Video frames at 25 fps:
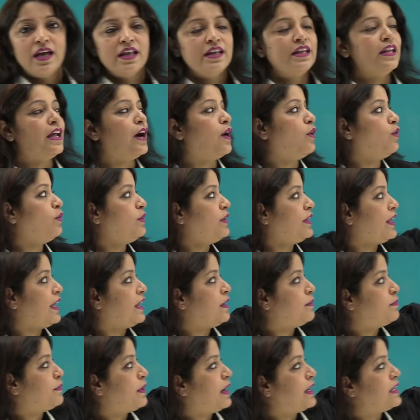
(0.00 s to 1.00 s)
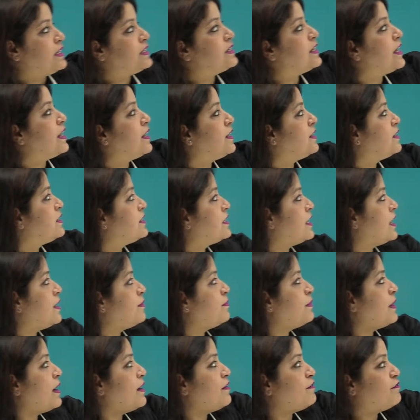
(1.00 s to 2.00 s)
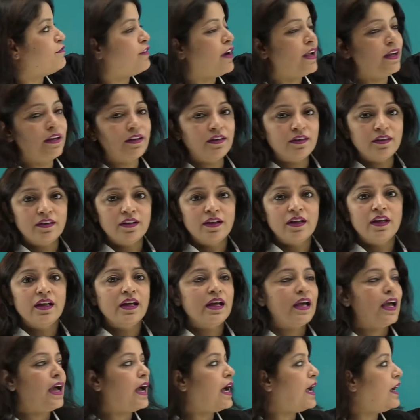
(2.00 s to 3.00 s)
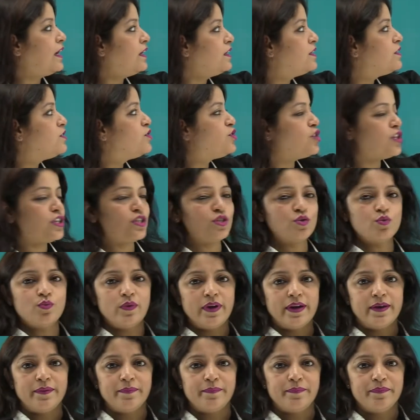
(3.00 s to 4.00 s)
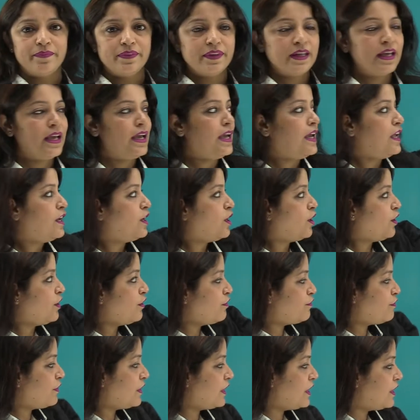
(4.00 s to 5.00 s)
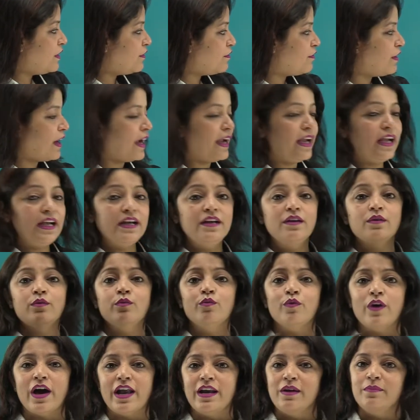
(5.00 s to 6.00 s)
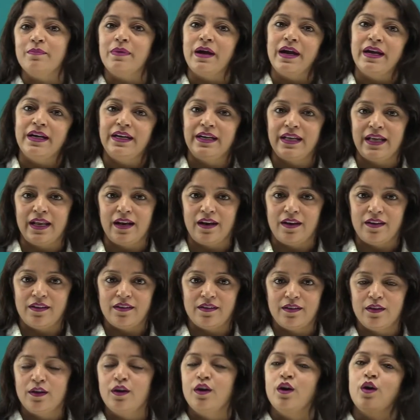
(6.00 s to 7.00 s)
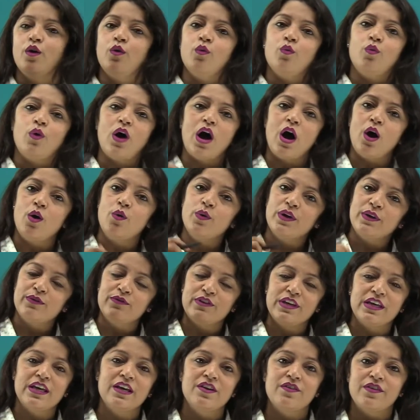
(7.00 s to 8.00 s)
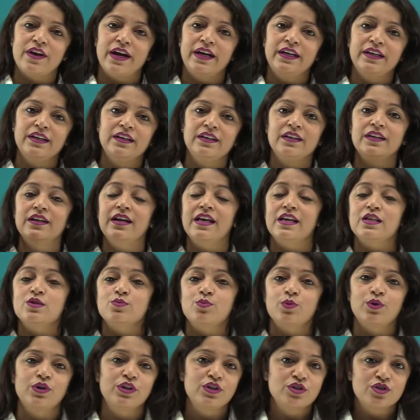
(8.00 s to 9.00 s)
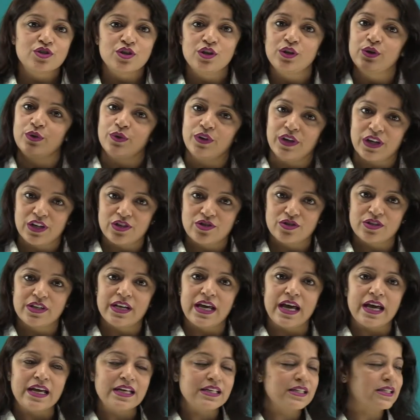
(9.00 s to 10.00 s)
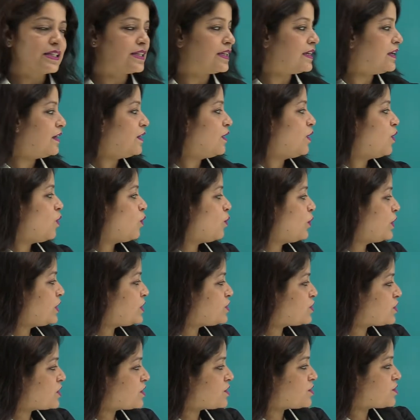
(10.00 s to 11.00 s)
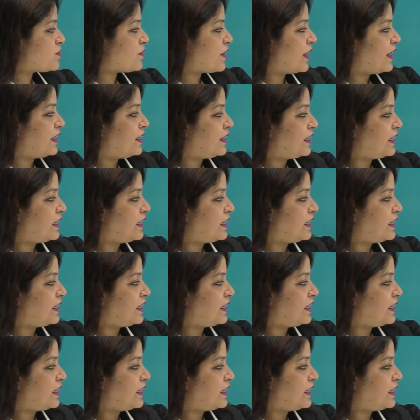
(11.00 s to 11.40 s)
Now 10 by 10, 10 by 1 and just 1. Now if we divide 1 by 10, how we can write it in exponential notation? As we just write